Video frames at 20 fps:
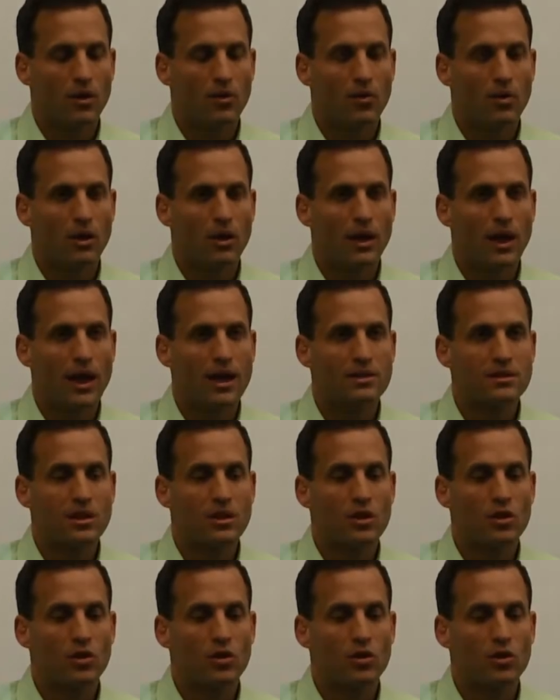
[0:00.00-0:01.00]
And realize
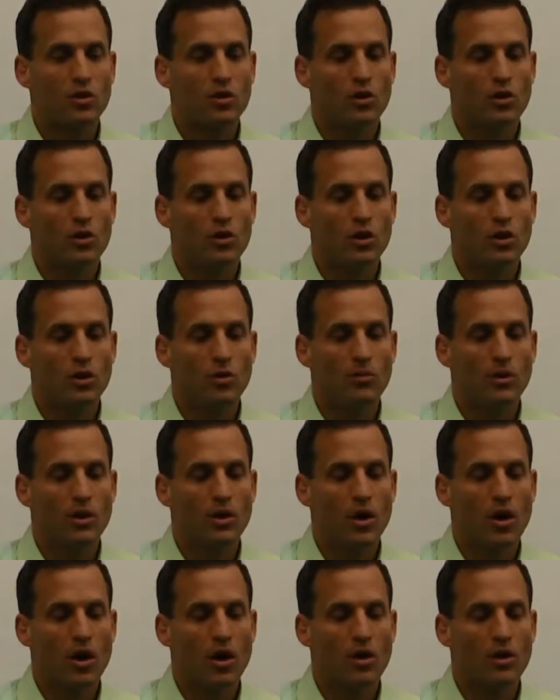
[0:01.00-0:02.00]
that your good
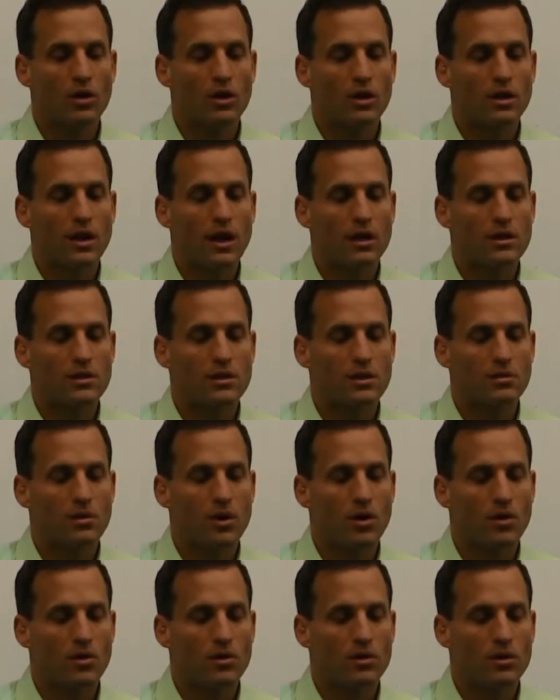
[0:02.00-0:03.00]
human heart connects to
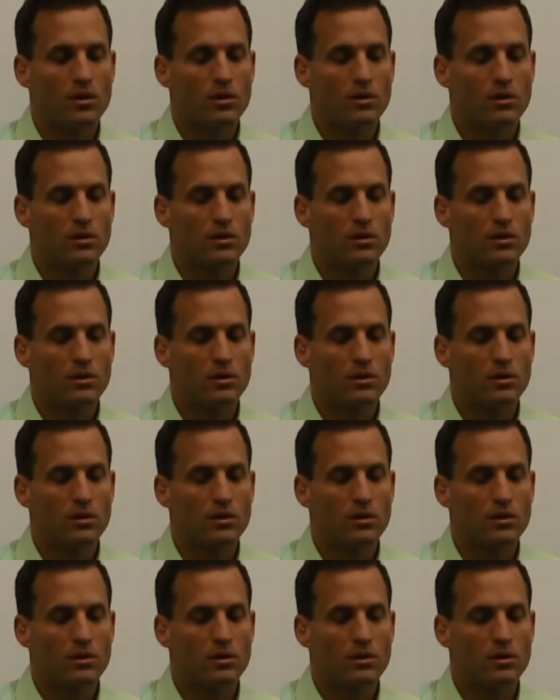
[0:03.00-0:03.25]
both.